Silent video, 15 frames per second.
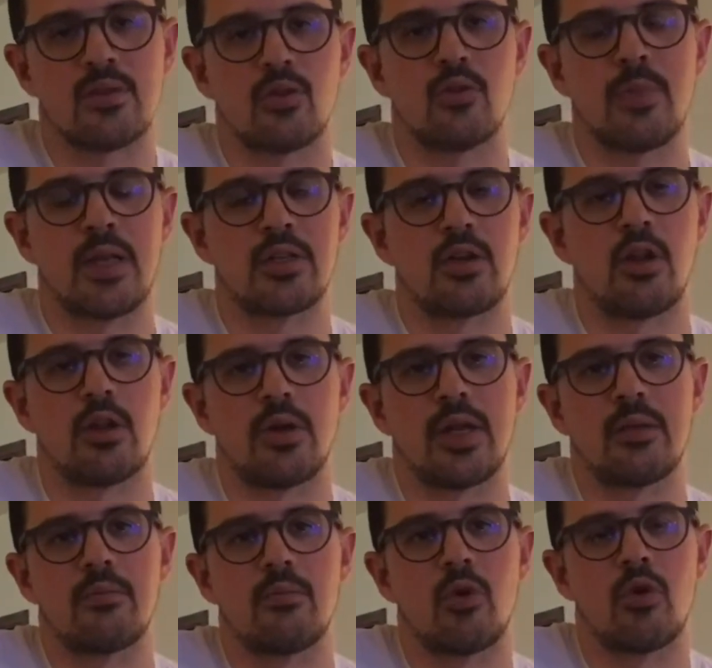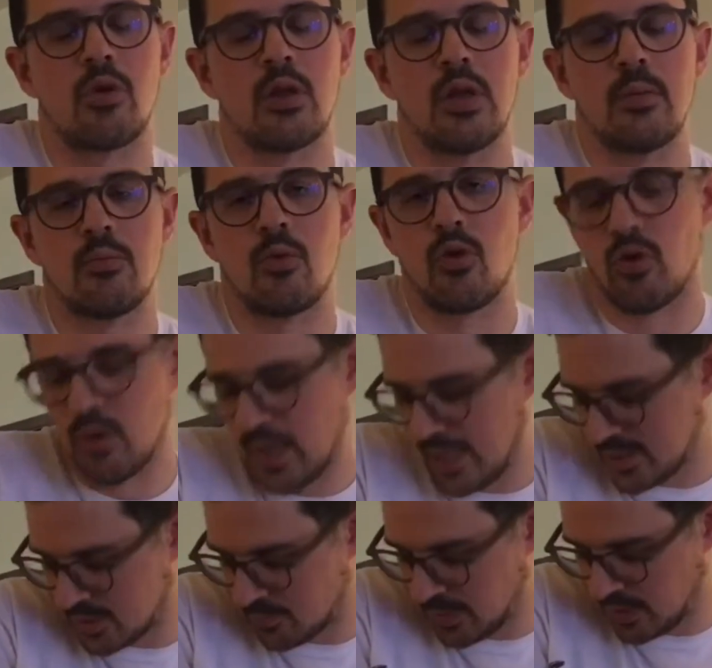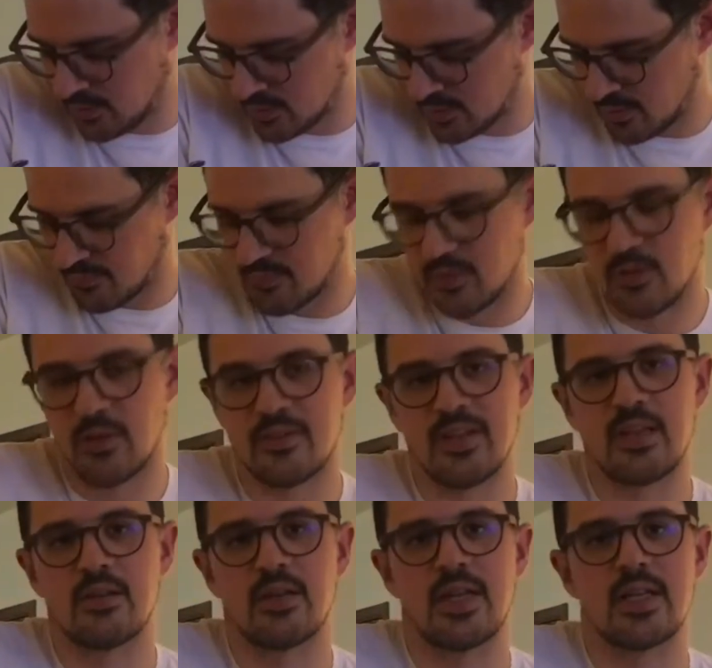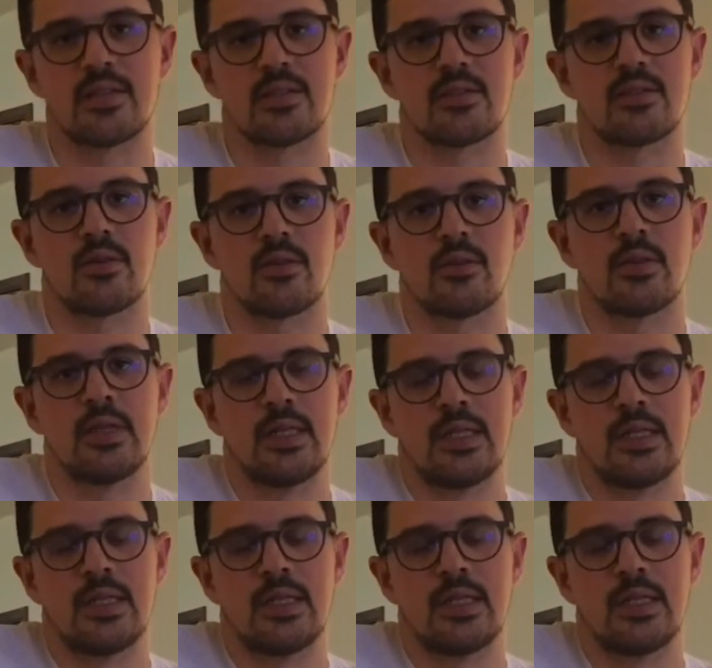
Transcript: or you might tolerate it more or less because of the tenderness. So